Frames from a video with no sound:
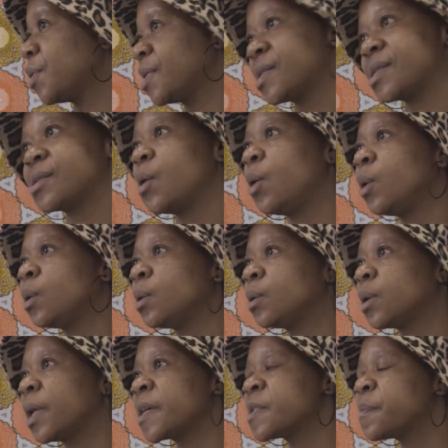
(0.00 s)
this
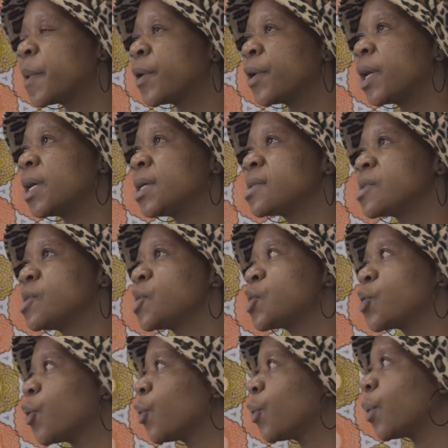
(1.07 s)
whole experience. And
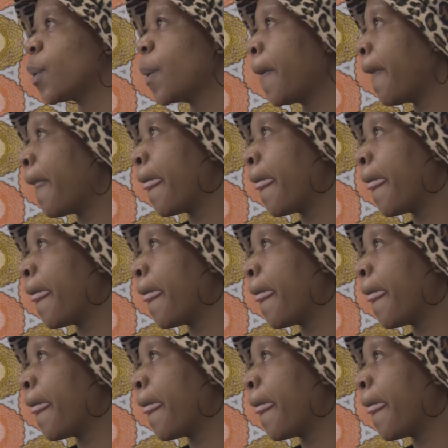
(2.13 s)
so